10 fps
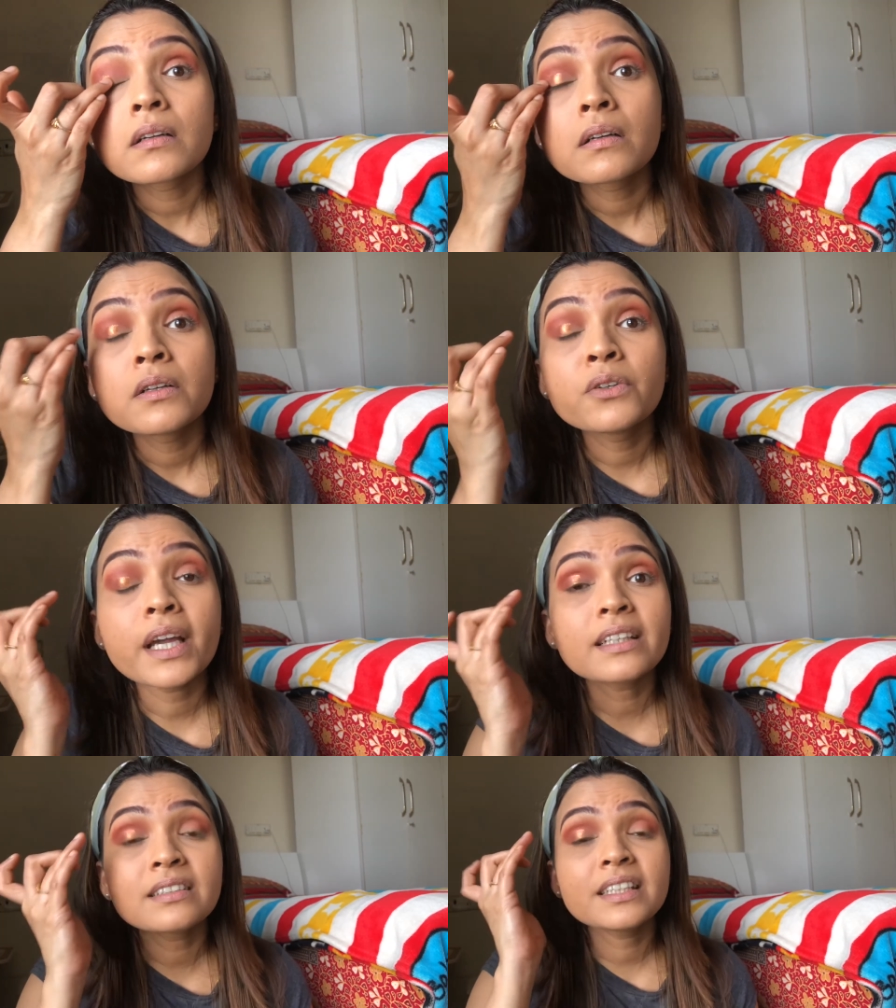You
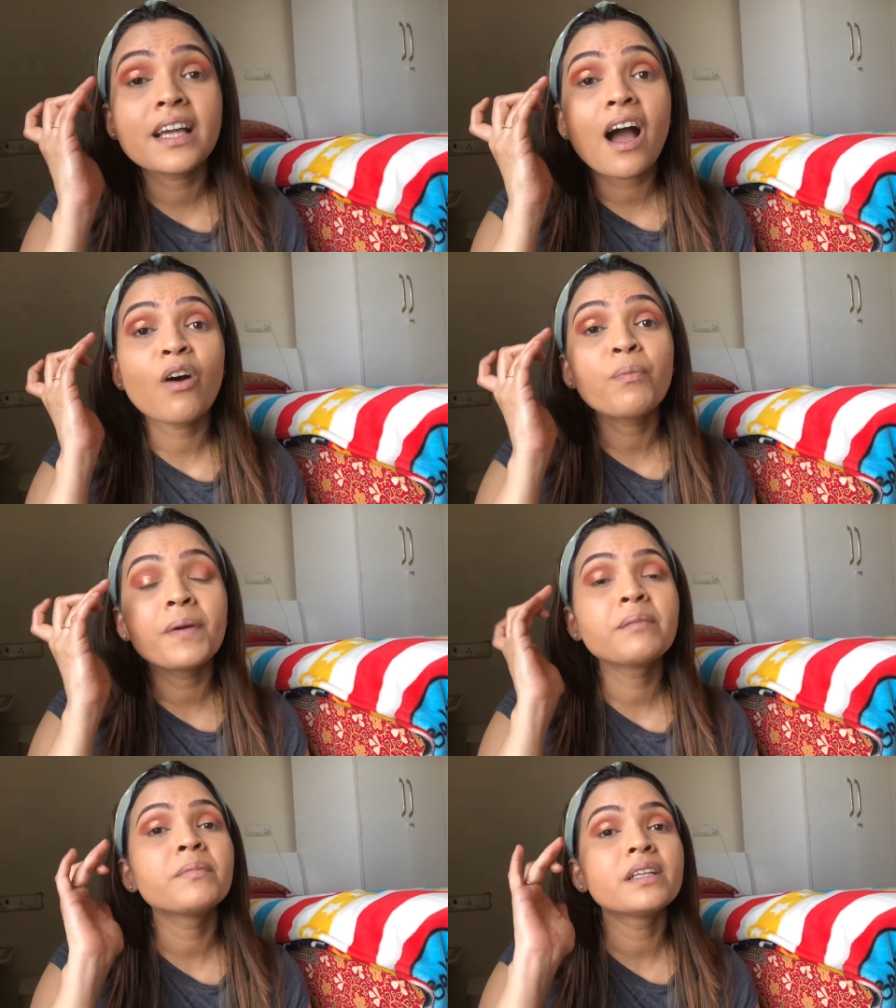can see how
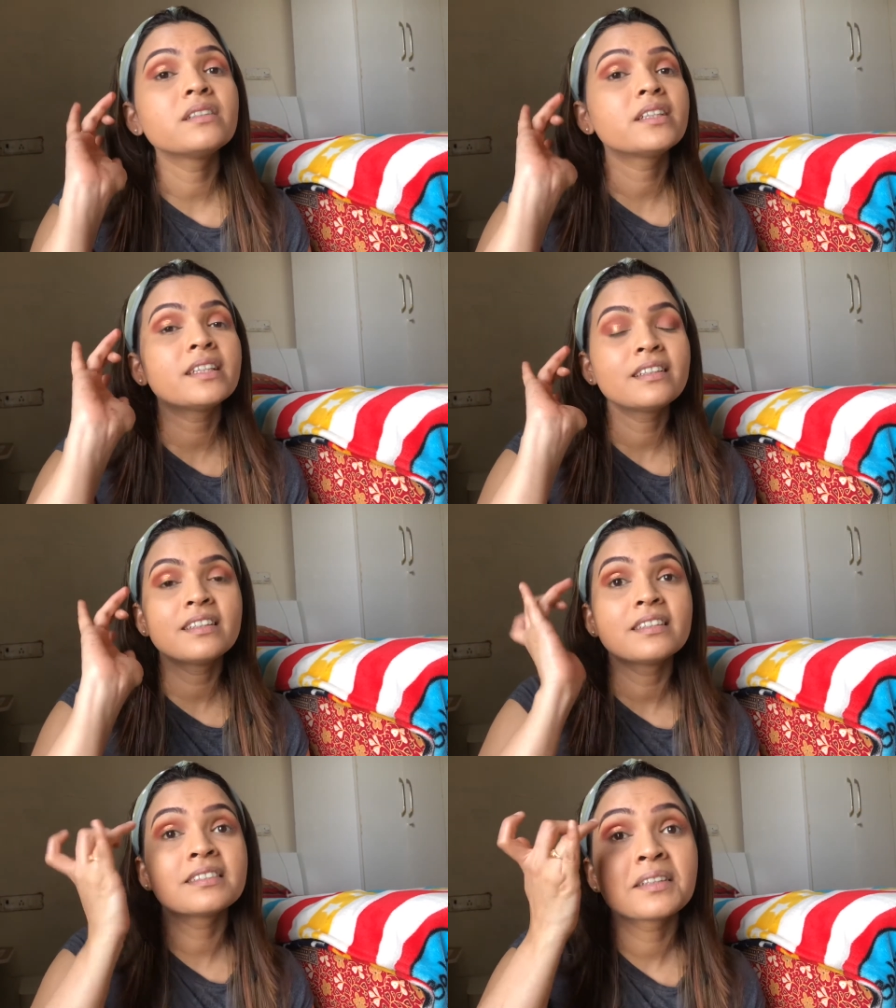pigmented it
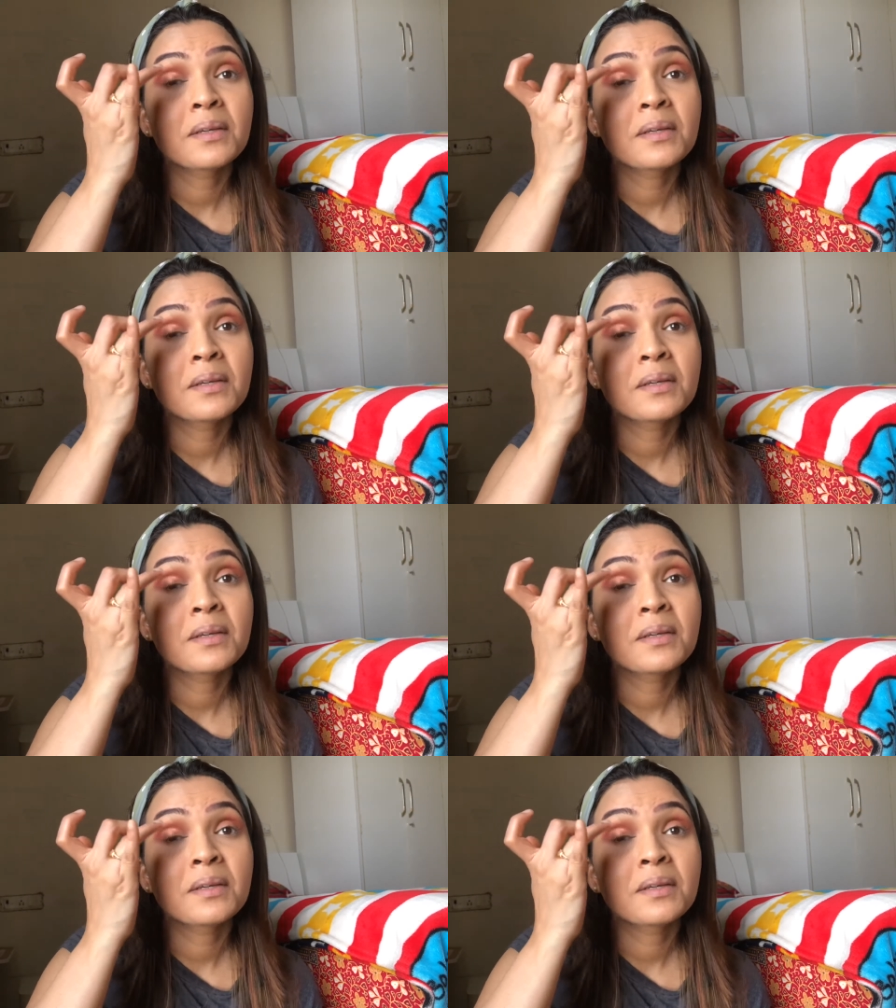is.